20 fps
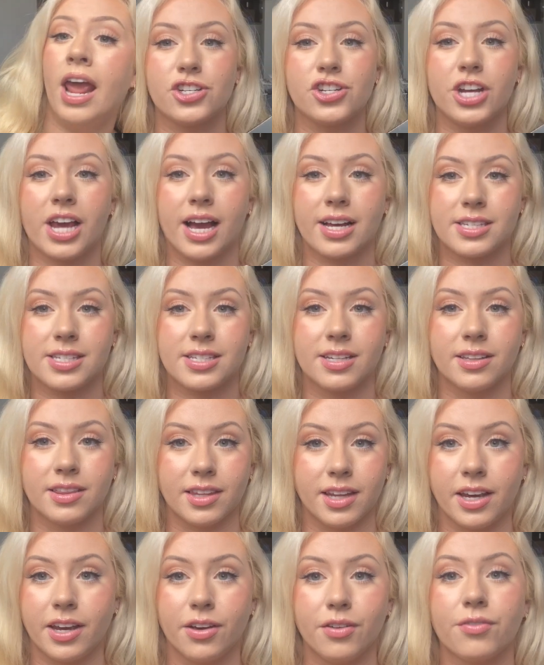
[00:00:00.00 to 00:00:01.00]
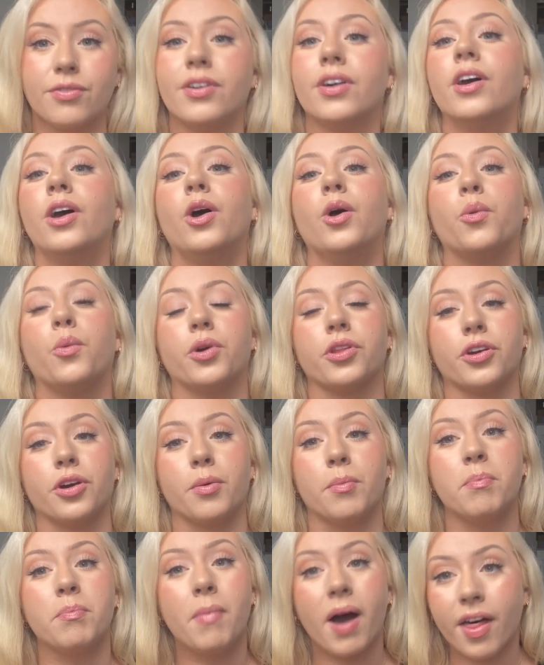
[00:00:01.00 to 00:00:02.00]
She has to live with her
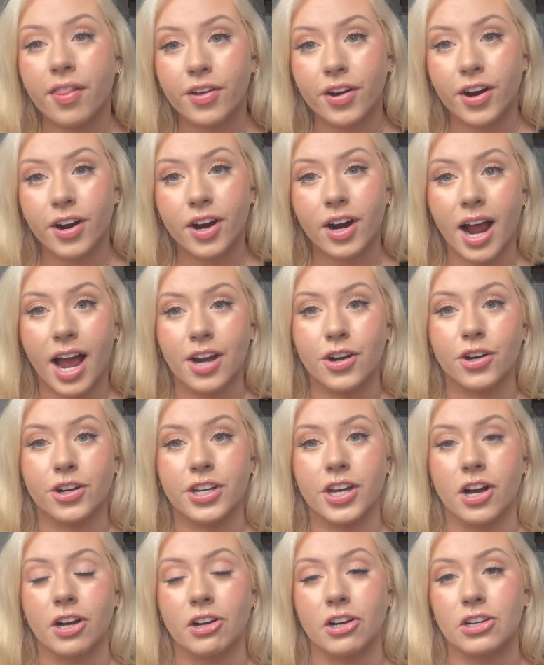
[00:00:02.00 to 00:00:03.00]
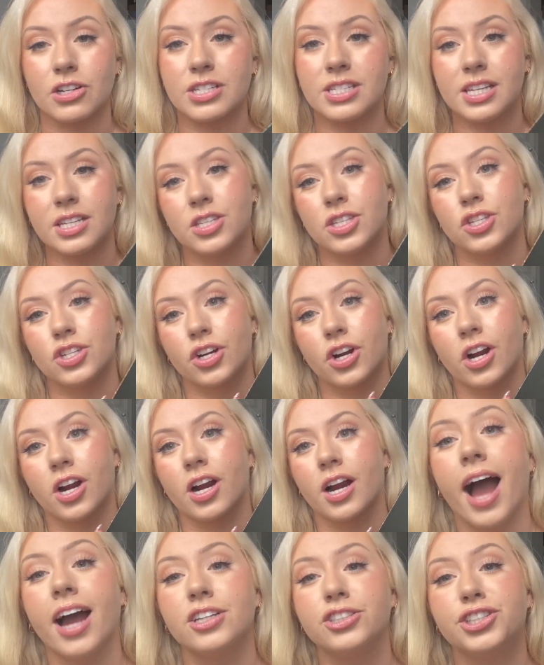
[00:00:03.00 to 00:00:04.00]
mother and her younger
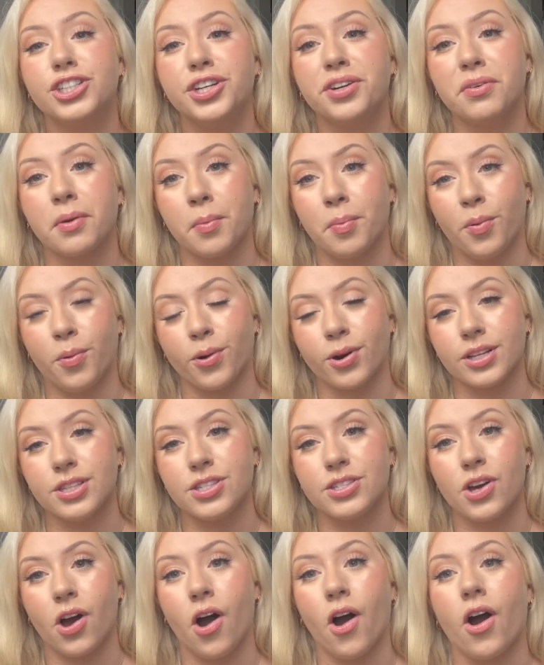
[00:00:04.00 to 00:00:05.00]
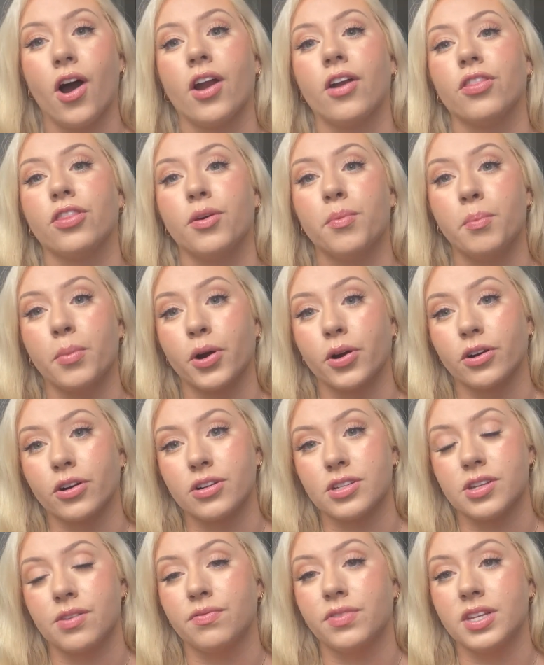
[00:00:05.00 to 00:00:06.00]
sister as she reports on the
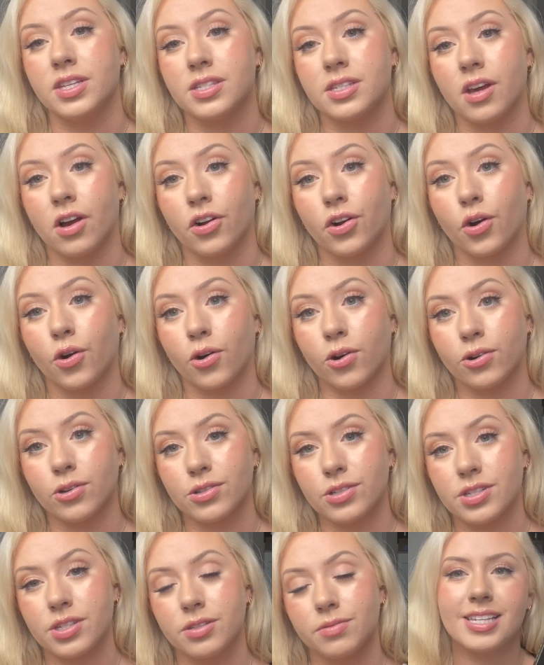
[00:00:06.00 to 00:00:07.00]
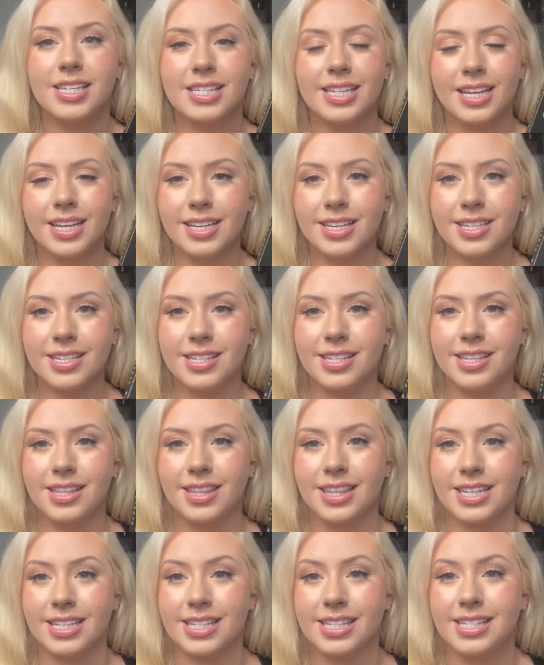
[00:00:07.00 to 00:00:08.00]
murders of these young girls. This is
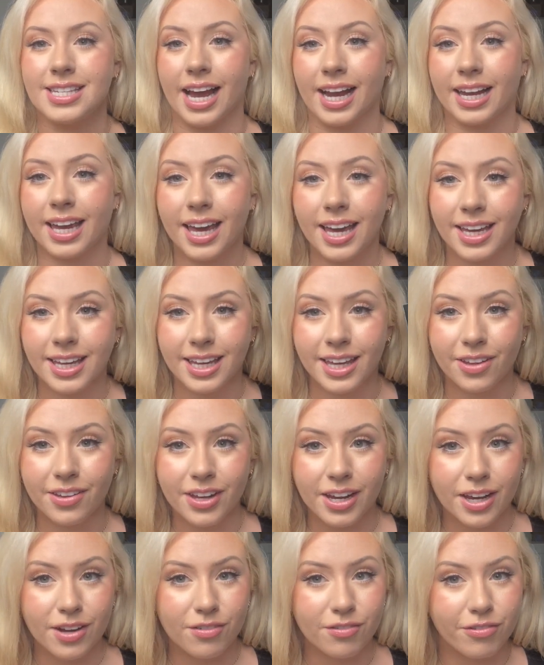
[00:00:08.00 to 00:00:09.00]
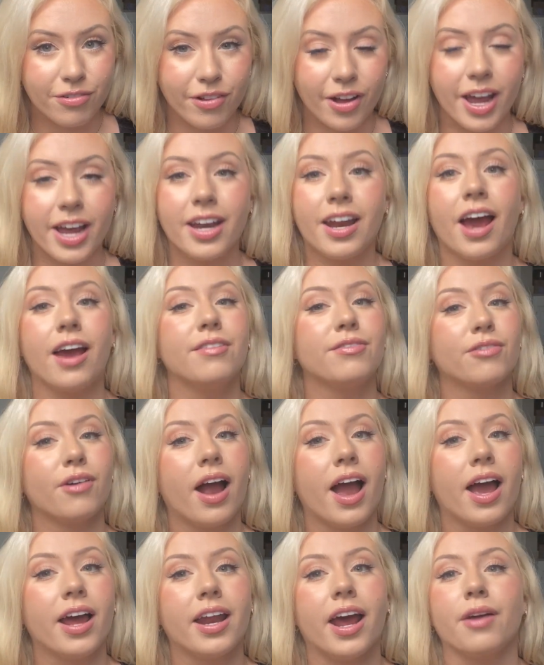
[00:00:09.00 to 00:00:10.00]
the second Gillian Flynn I've
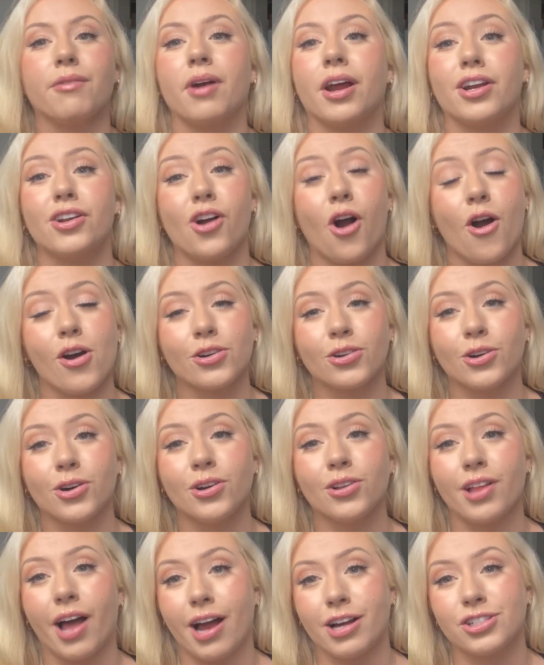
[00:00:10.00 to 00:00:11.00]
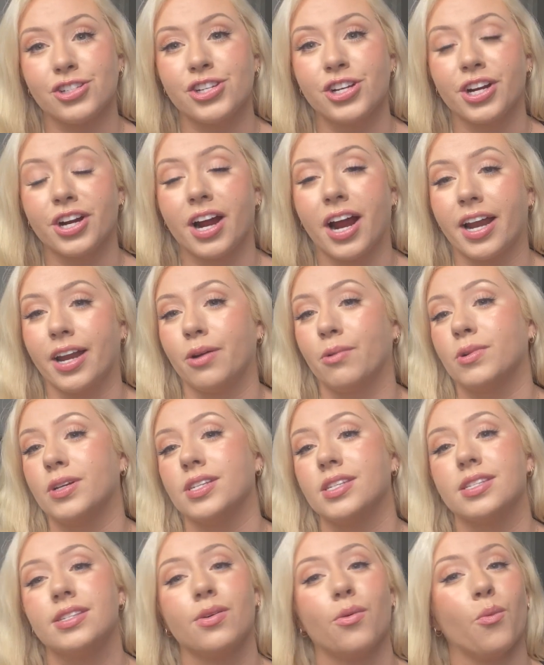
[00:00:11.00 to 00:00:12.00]
read. I read Gone Girl last year, and it
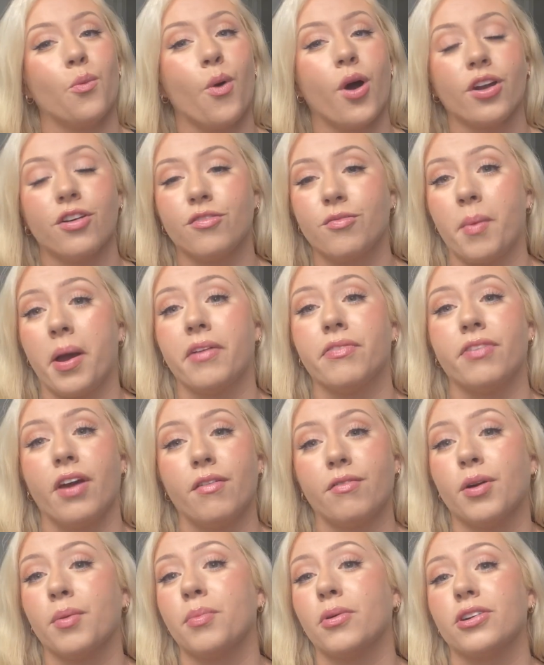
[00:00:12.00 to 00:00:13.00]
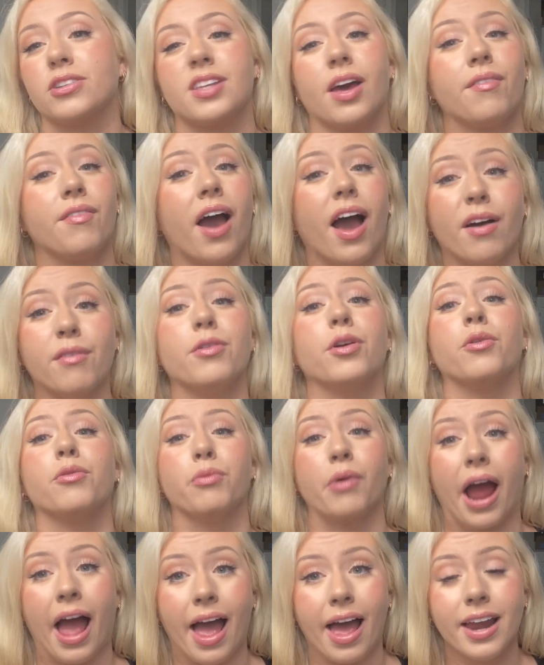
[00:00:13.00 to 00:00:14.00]
was one of my favorite books I've ever
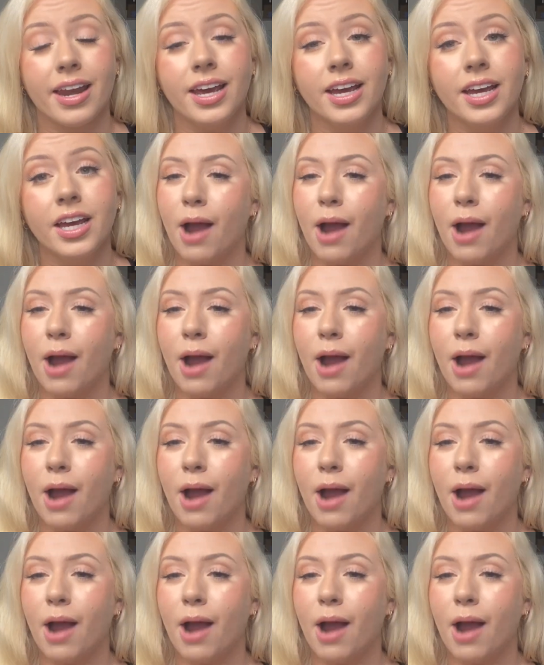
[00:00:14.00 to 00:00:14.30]
read.